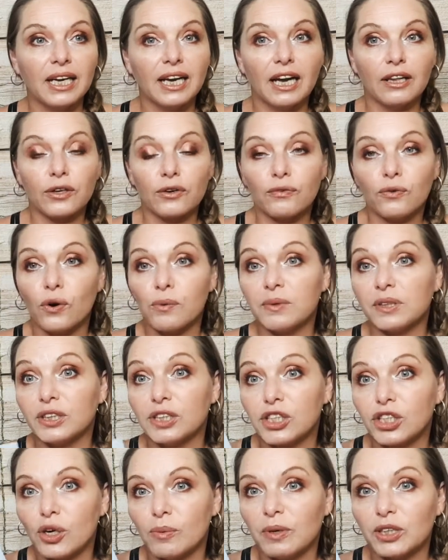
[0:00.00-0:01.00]
and the formula
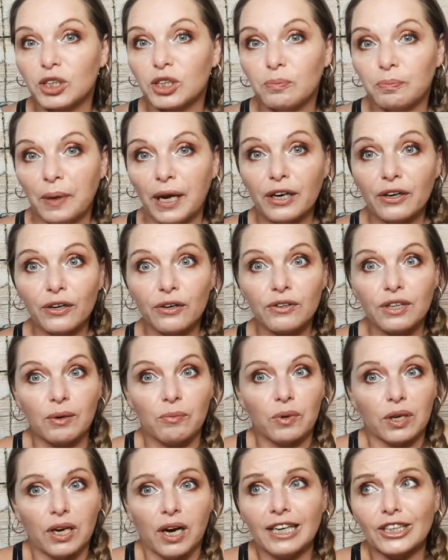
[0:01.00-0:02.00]
is so much better than
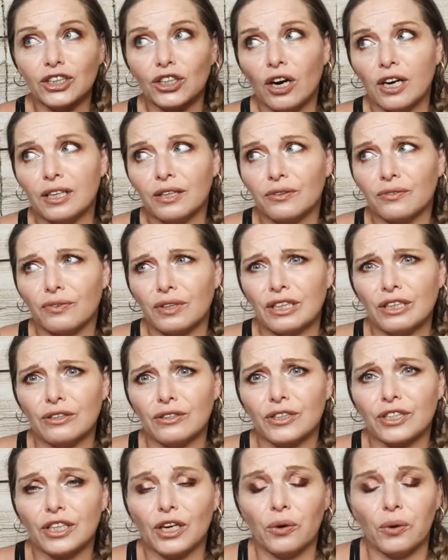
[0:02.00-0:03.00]
when I tried it three
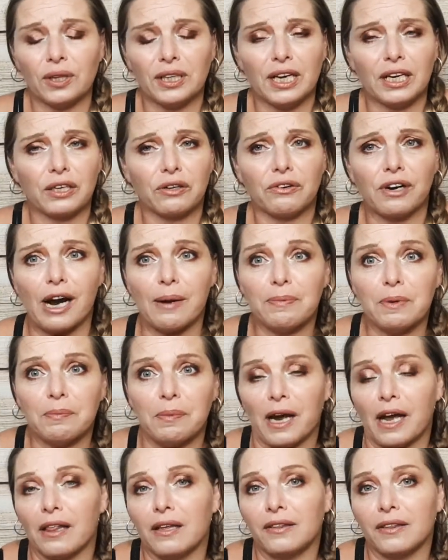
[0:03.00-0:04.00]
years ago and that crappy
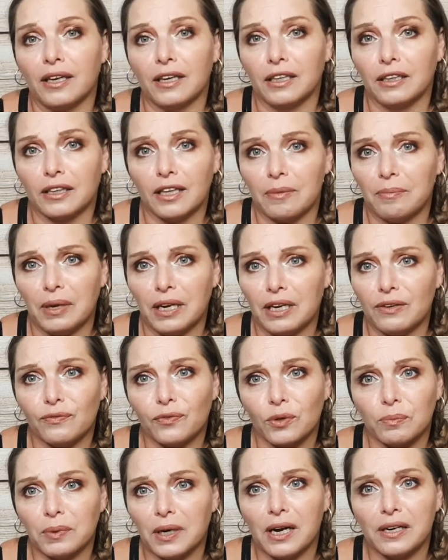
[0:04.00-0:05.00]
palette that they made
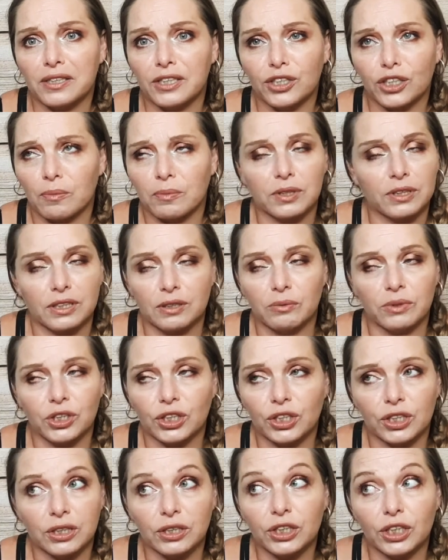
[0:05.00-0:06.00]
for BoxyCharm because it was
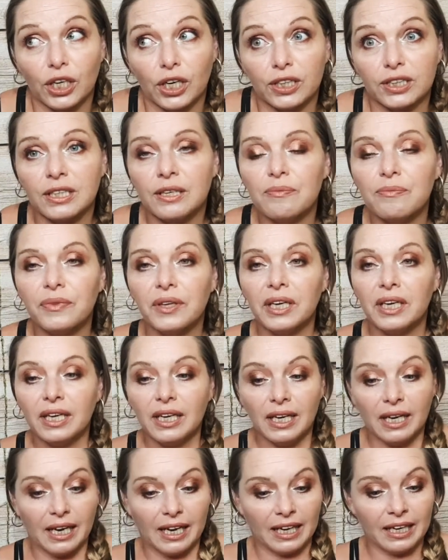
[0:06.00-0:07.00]
just a dud.
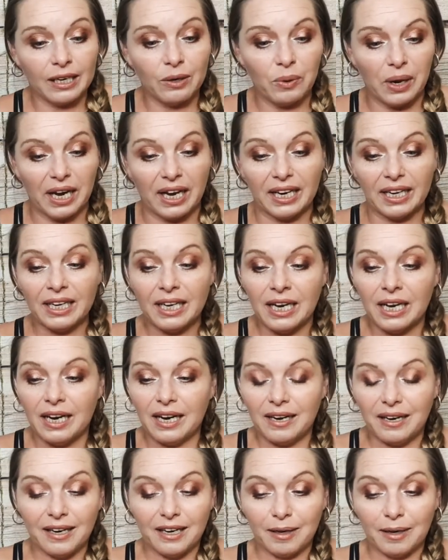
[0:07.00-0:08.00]
Anyway,
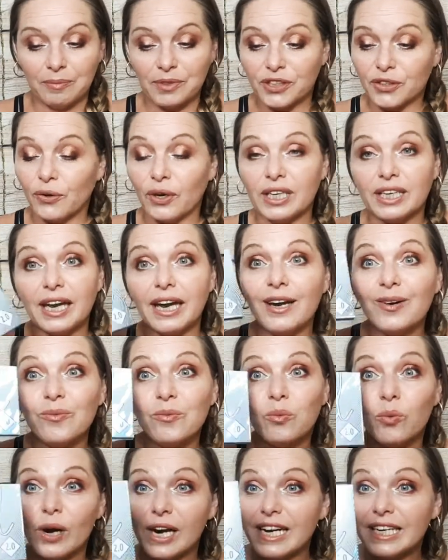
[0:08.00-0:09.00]
um, so I
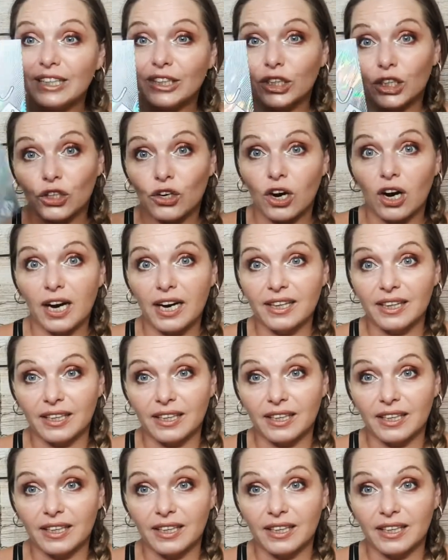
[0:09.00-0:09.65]
can't wait to try